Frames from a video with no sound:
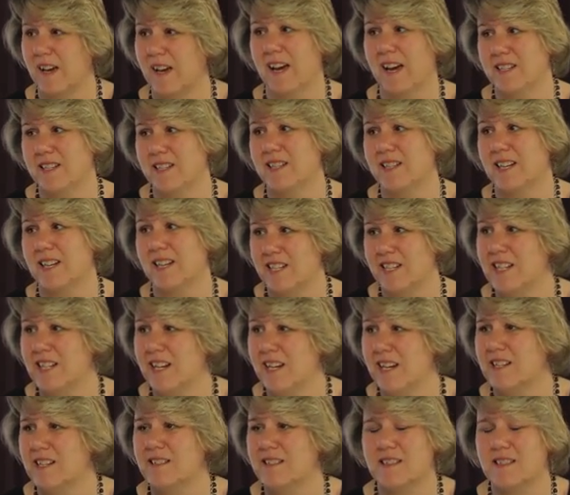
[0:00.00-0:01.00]
18
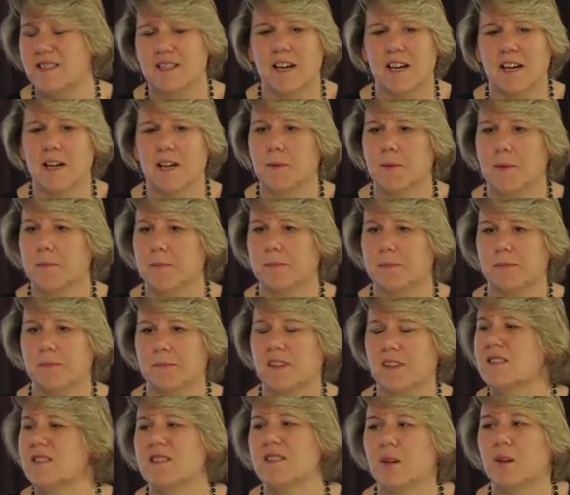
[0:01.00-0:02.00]
years,
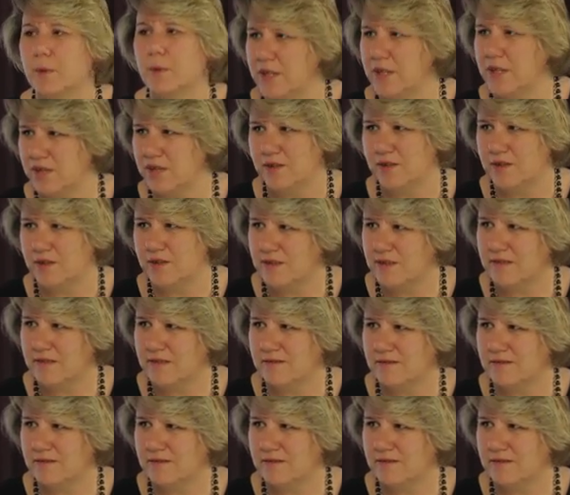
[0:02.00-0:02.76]
there's no issues.